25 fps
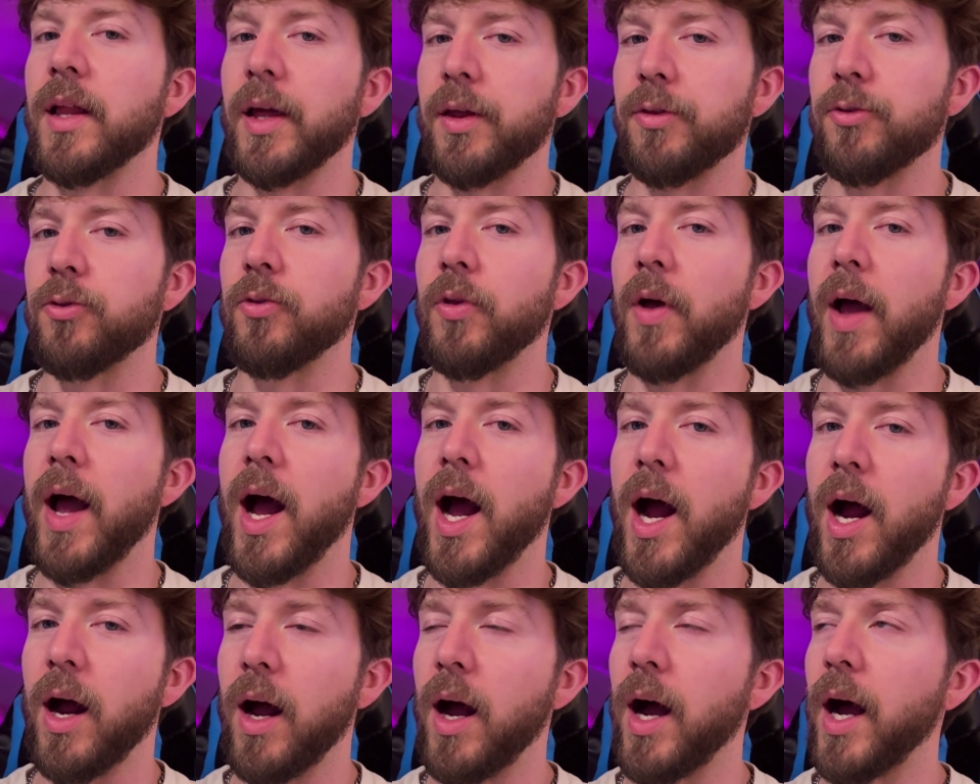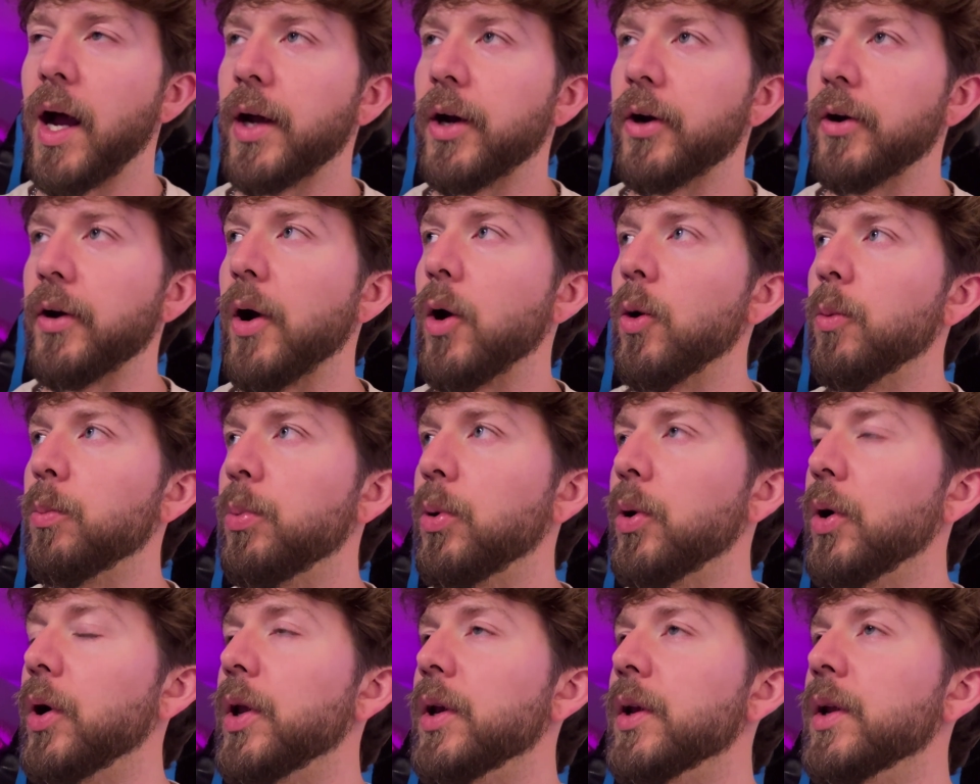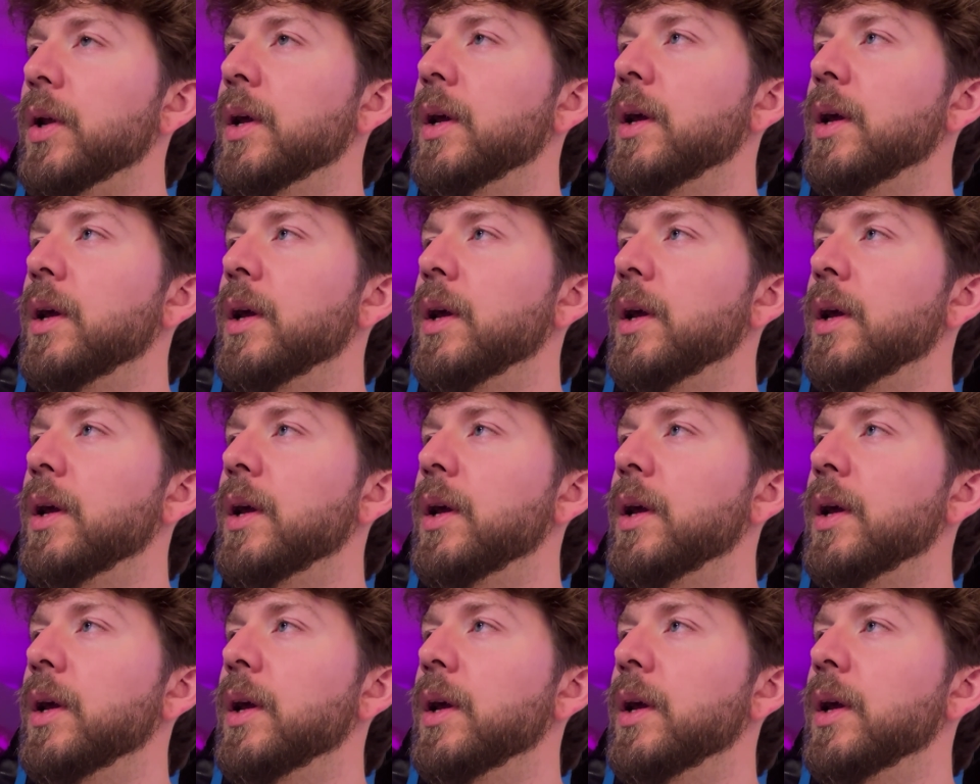like, through the higher output,